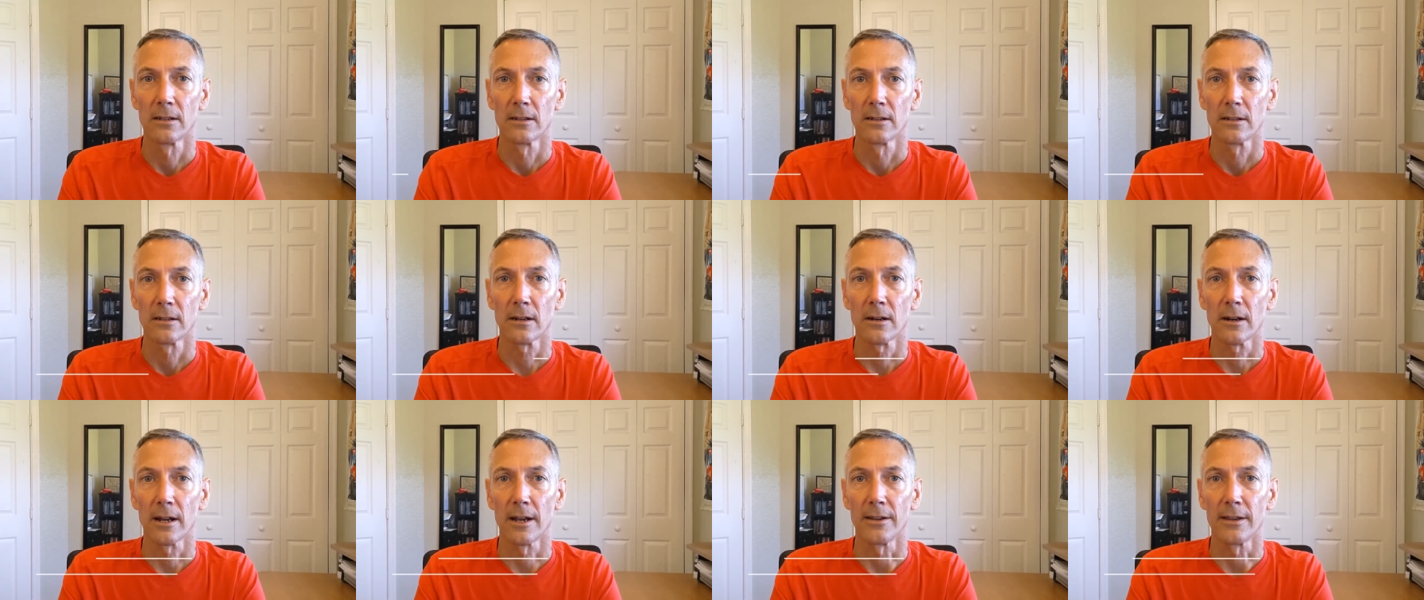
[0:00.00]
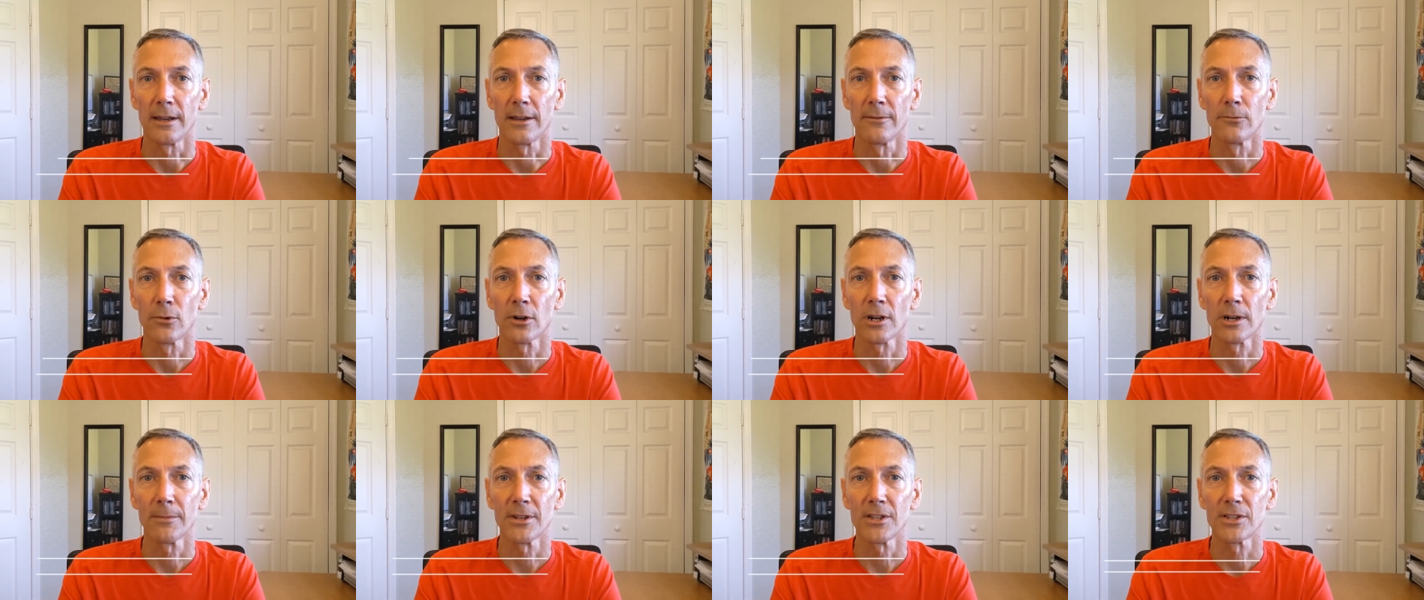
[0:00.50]
All right, and
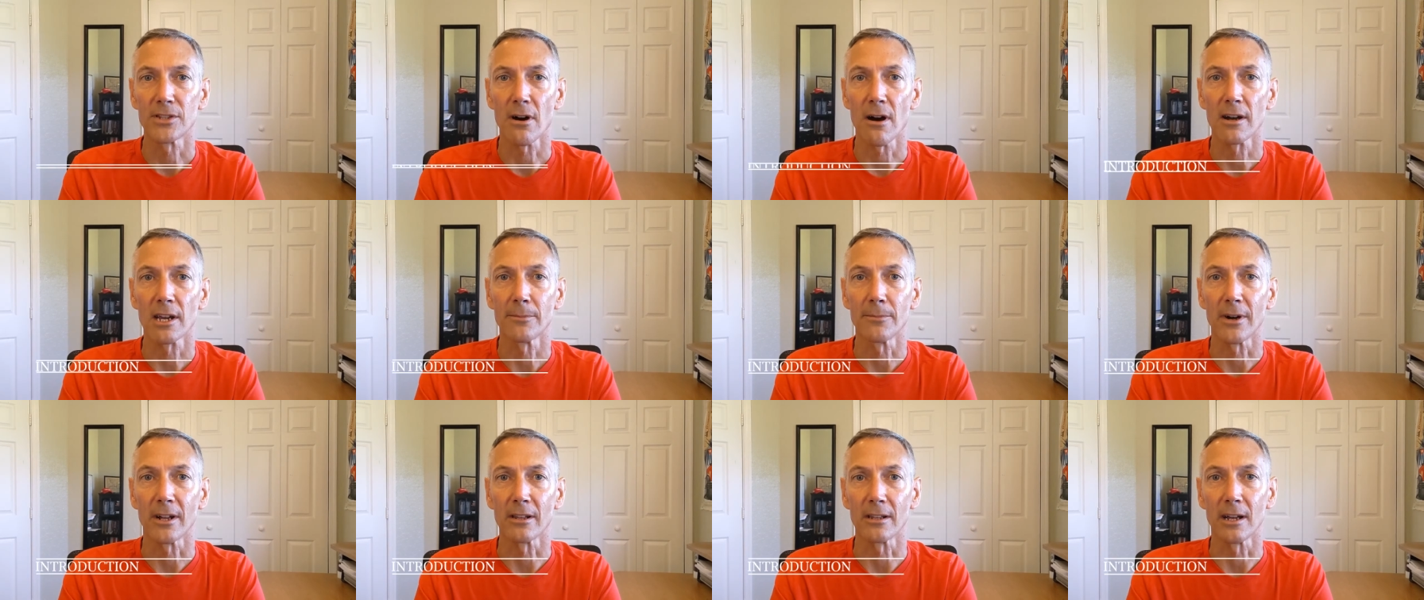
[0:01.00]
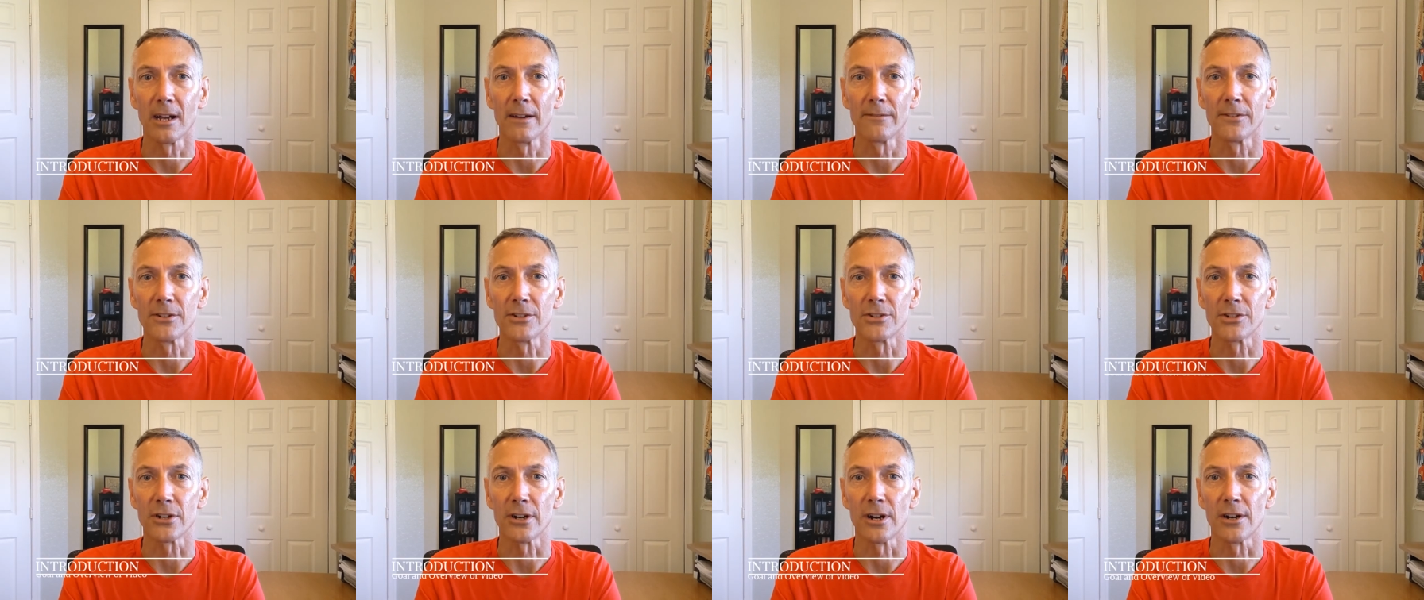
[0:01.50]
we're going to be talking about life
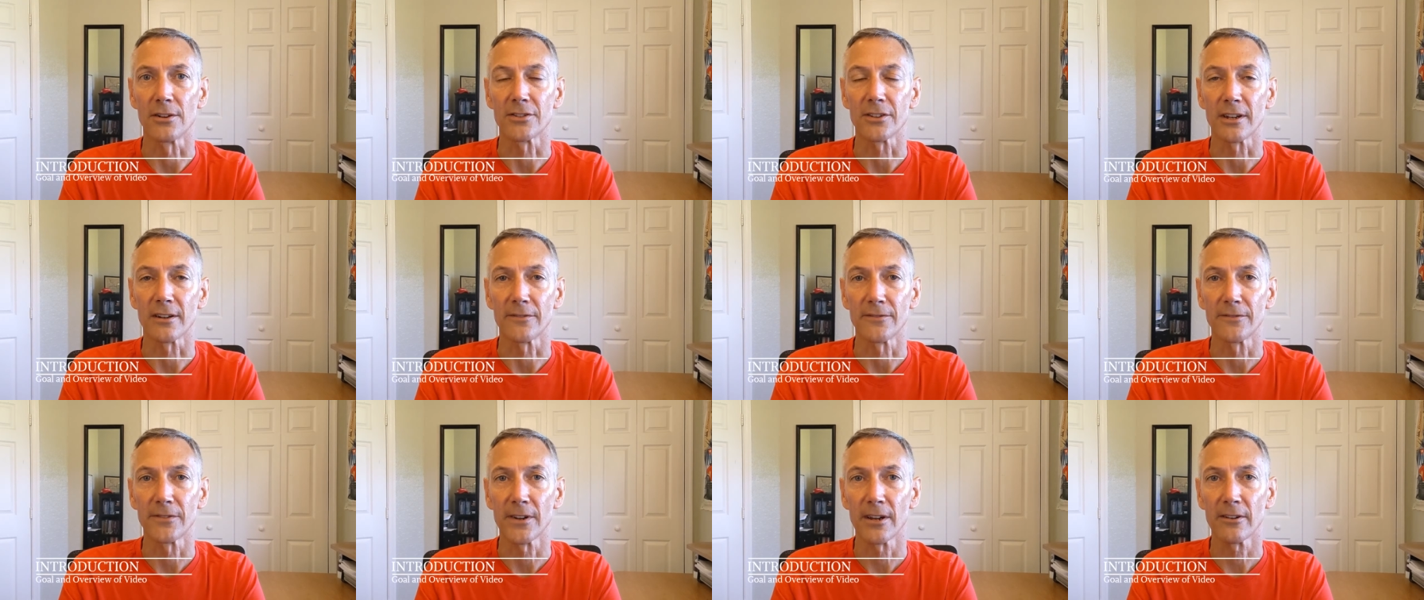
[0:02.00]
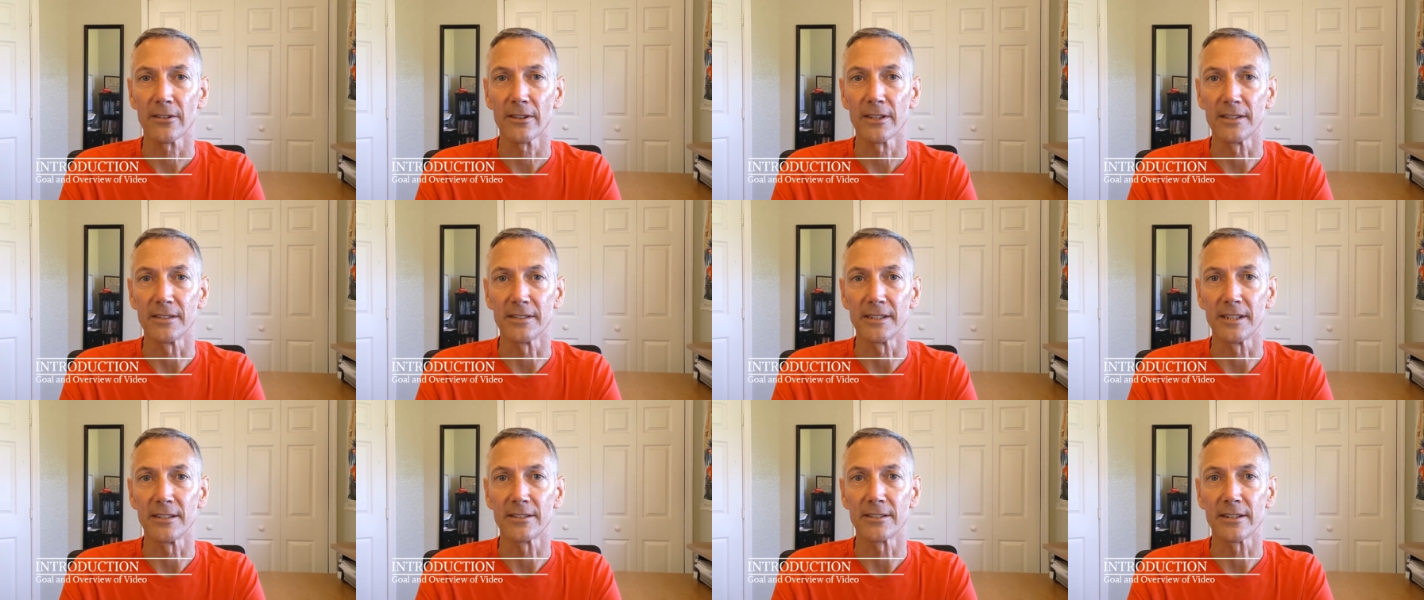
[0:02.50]
insurance at a fairly
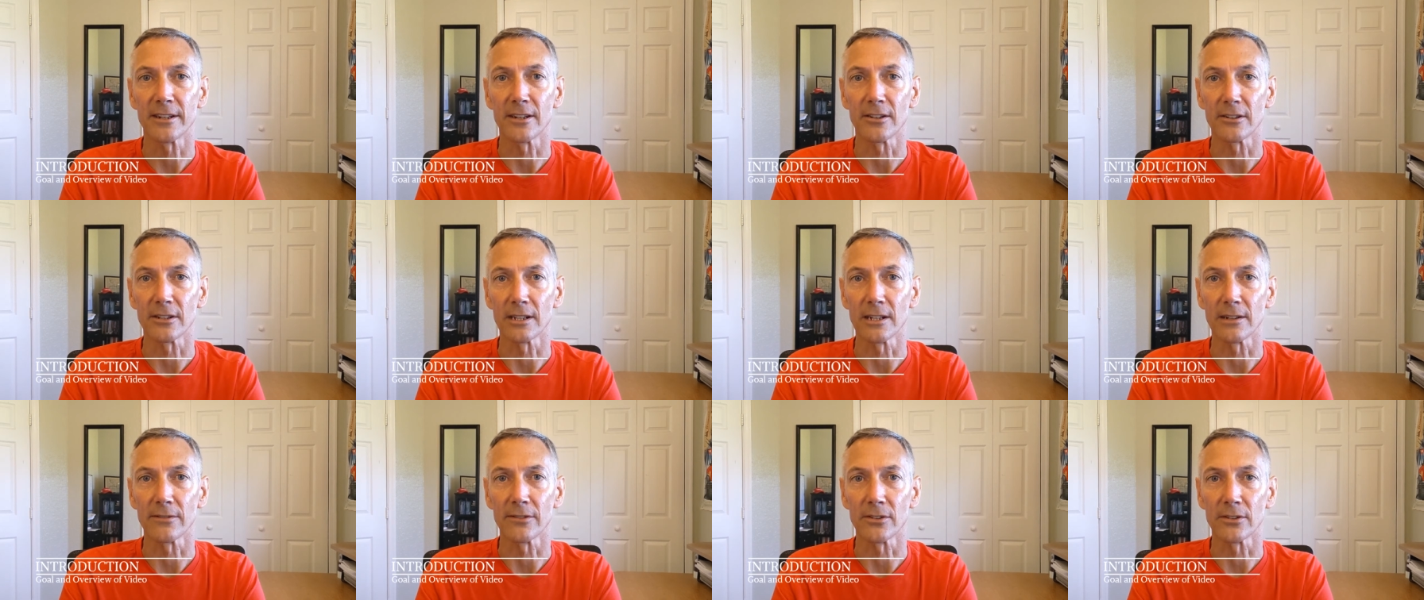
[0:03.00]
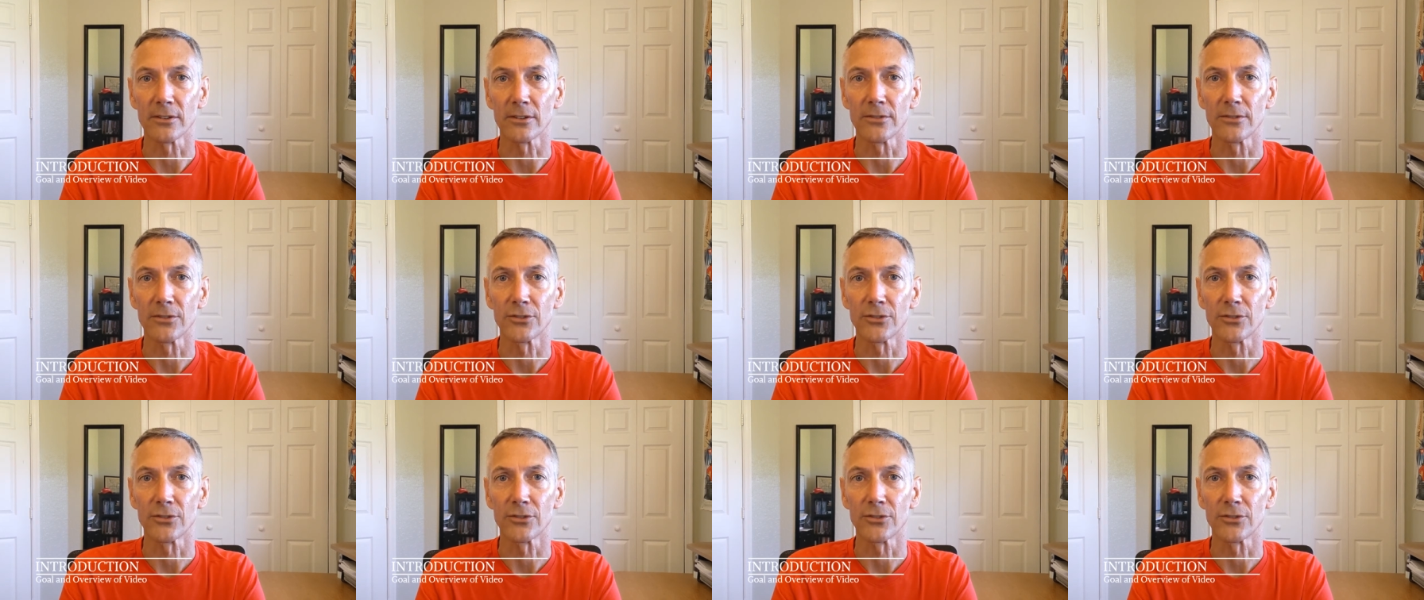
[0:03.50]
detailed level.